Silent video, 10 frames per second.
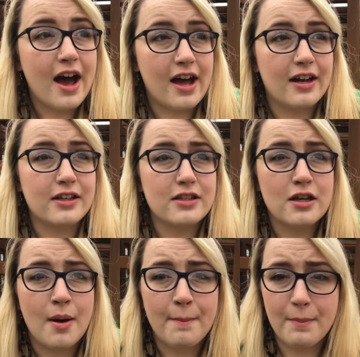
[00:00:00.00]

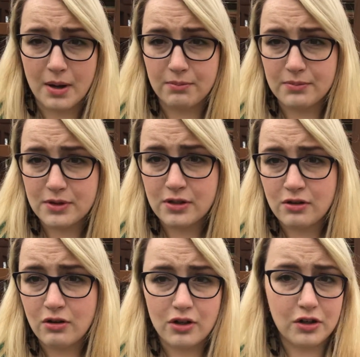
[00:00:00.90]
and mums
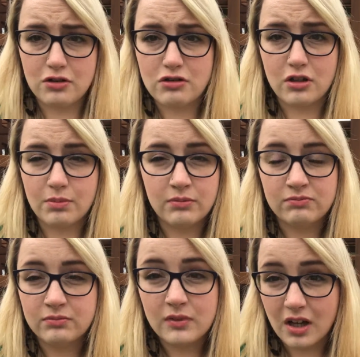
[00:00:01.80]
on YouTube.
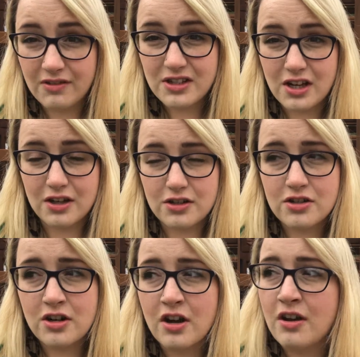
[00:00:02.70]
I've
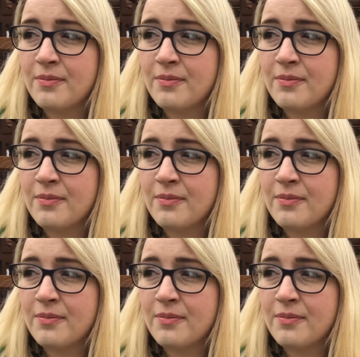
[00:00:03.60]
searched.